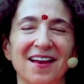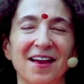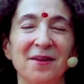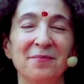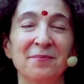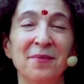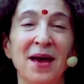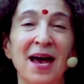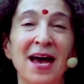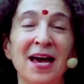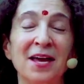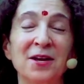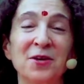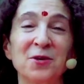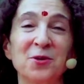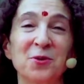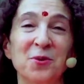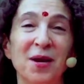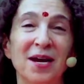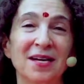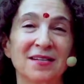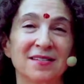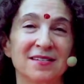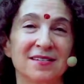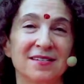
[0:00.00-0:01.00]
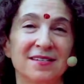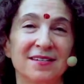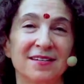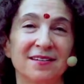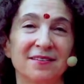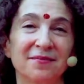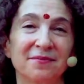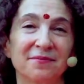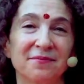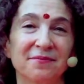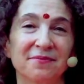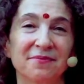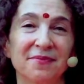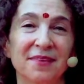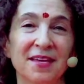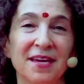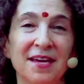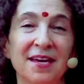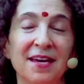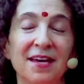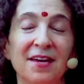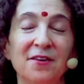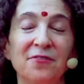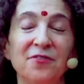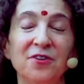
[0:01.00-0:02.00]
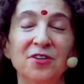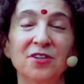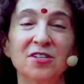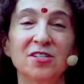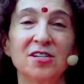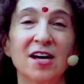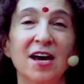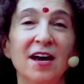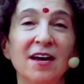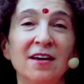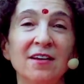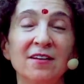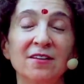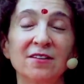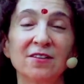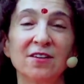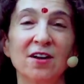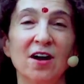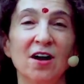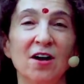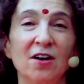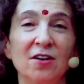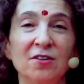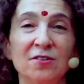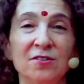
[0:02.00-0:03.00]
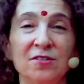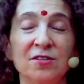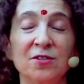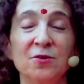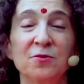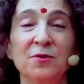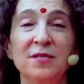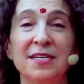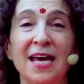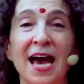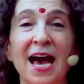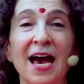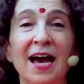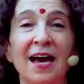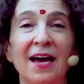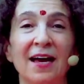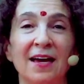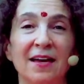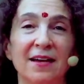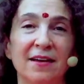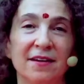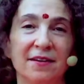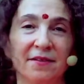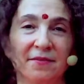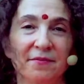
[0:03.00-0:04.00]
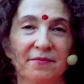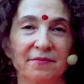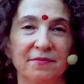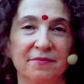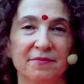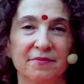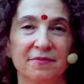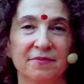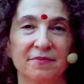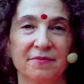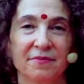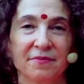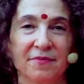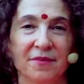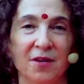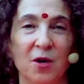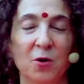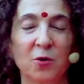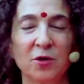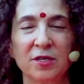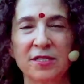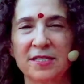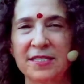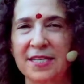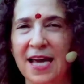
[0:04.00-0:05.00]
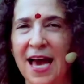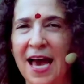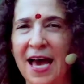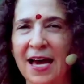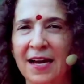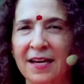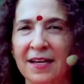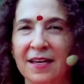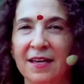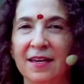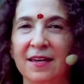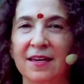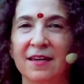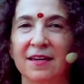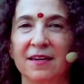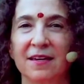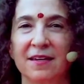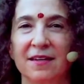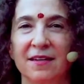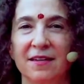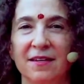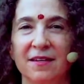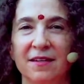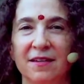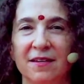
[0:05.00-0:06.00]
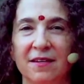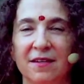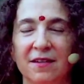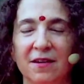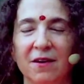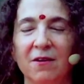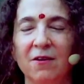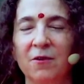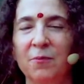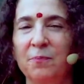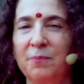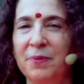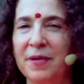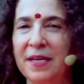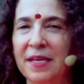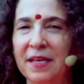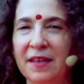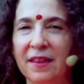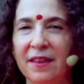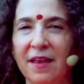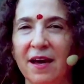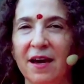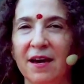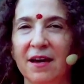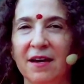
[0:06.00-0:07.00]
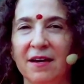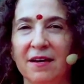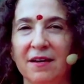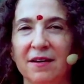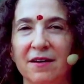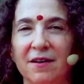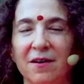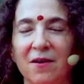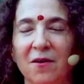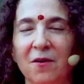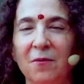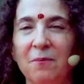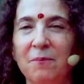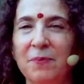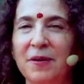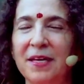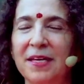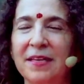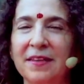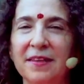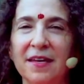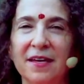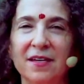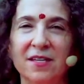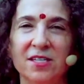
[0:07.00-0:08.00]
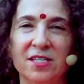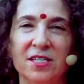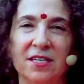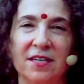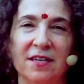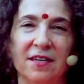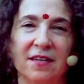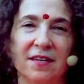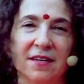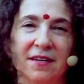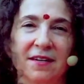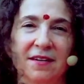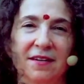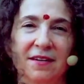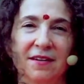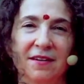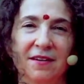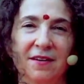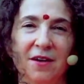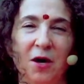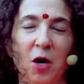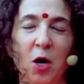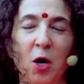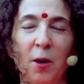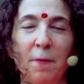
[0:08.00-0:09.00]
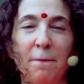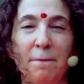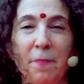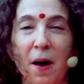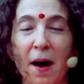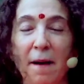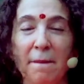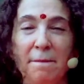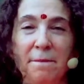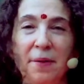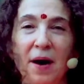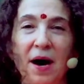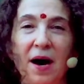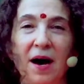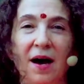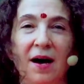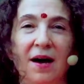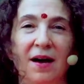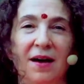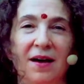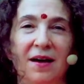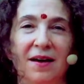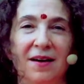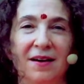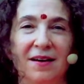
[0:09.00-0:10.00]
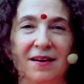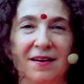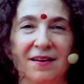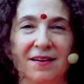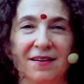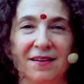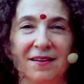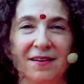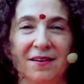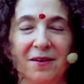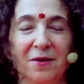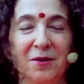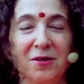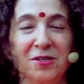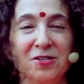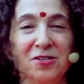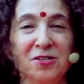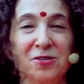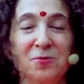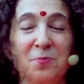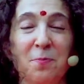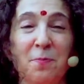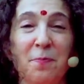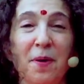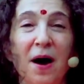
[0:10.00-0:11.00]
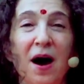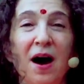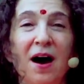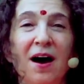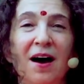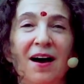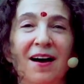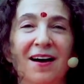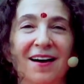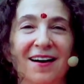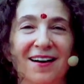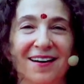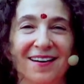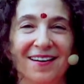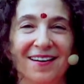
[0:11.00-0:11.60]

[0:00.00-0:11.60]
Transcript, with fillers: a man who asked it. If your child calls you dad or daddy or pita or pitaji or papa or just pa,